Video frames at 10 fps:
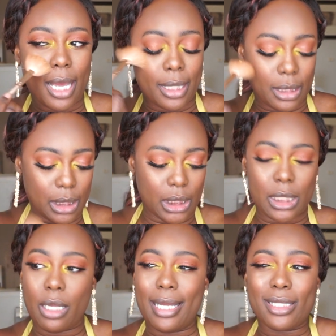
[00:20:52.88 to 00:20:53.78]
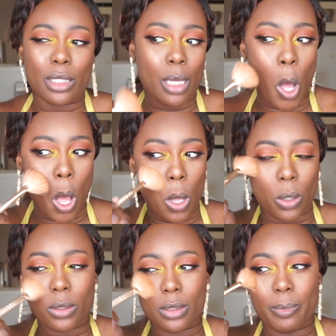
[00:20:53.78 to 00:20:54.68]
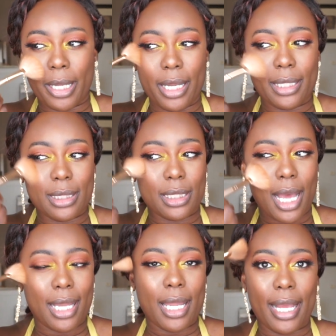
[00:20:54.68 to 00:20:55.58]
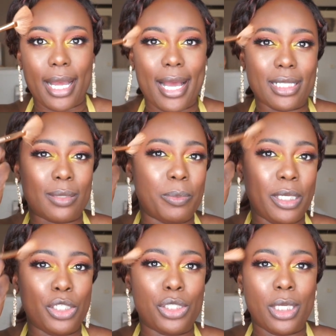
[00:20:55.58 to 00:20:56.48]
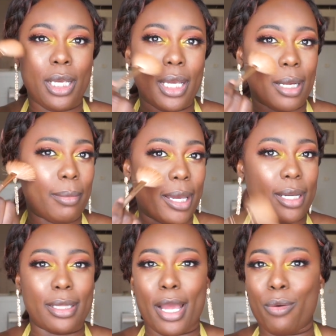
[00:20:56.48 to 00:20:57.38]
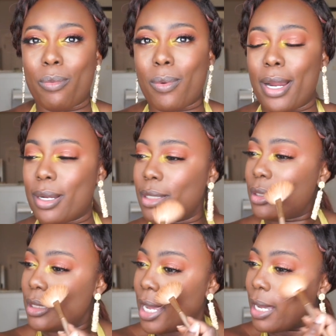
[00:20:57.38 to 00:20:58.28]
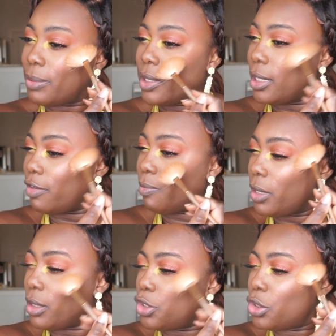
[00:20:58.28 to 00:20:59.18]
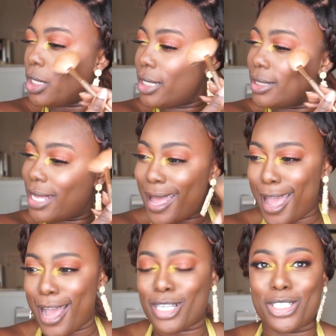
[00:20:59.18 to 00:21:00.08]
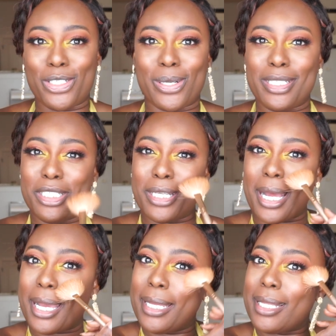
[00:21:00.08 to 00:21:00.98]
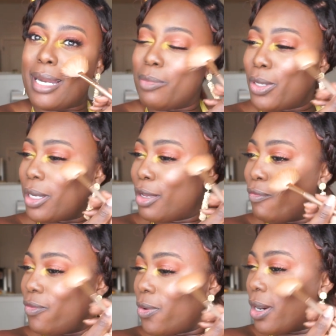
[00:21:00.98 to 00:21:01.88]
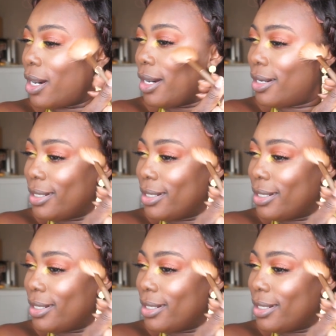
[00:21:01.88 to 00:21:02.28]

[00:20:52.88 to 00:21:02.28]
so it's gold, but it's not like as peachy, and I'm adding that right on top to give me just that extra shine that I'm looking for.